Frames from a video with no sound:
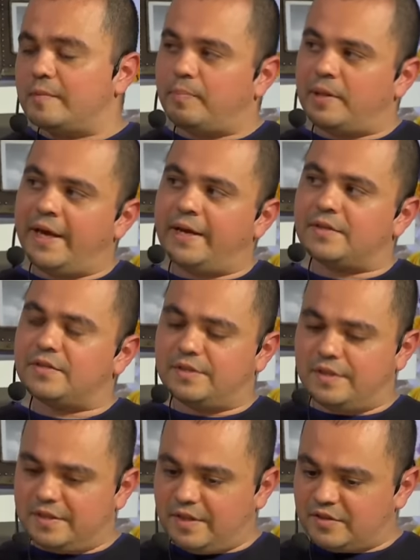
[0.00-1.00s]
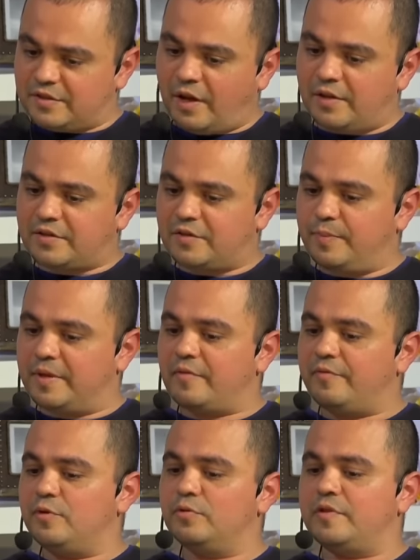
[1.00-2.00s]
in plants. Th- this knowledge has been
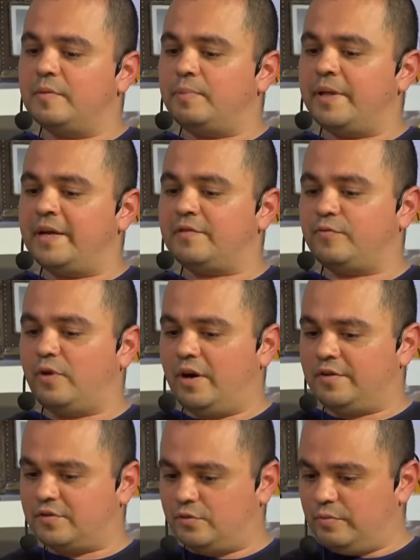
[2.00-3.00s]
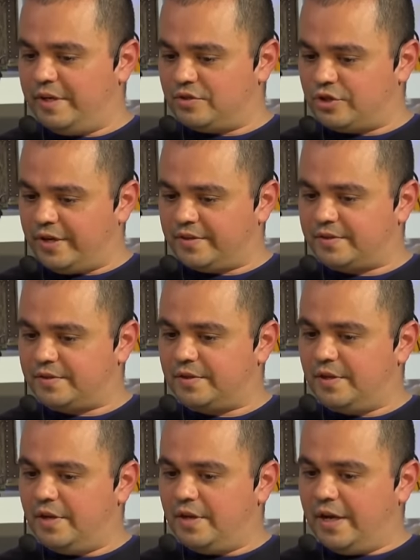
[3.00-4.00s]
infused in plants for us to ingest
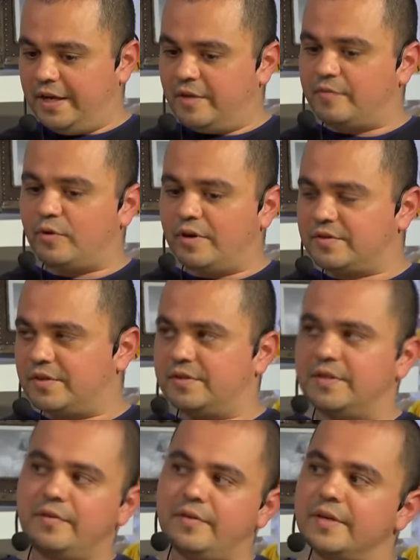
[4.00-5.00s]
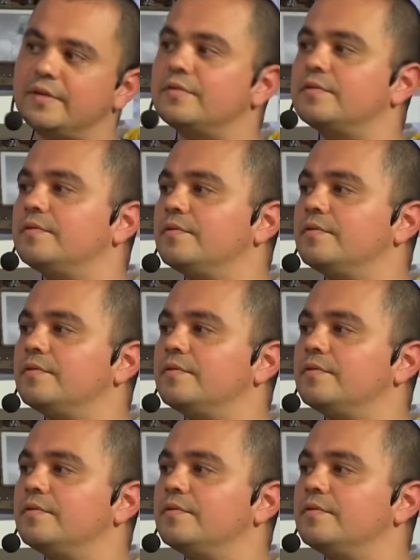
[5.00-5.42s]
and then for us to see things,